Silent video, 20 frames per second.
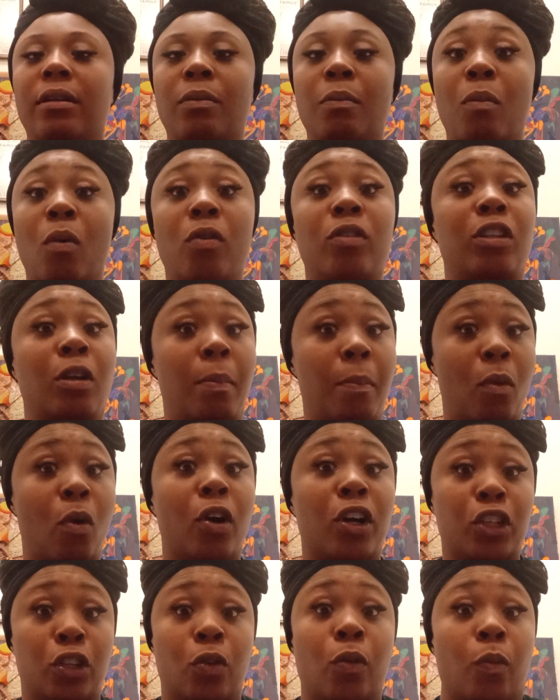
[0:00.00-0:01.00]
The more
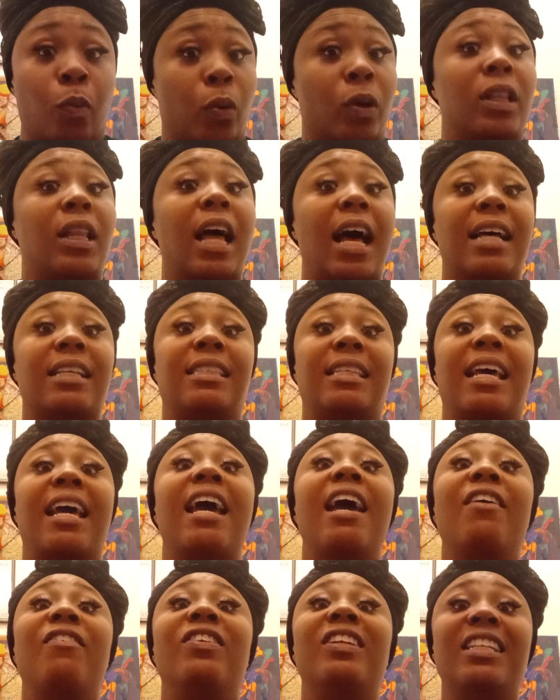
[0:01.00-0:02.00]
you realize that
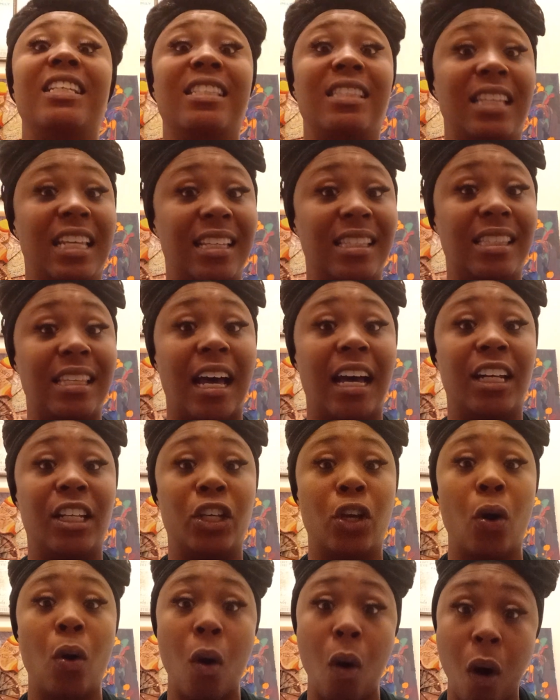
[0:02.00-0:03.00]
heaven is inside of
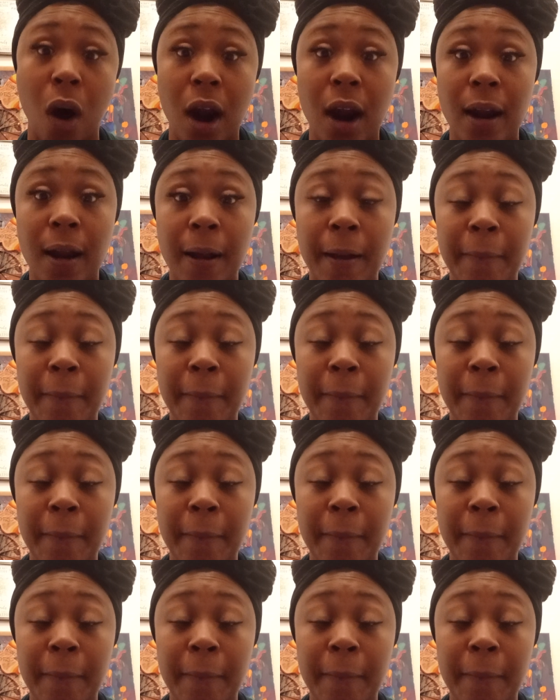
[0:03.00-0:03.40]
your heart,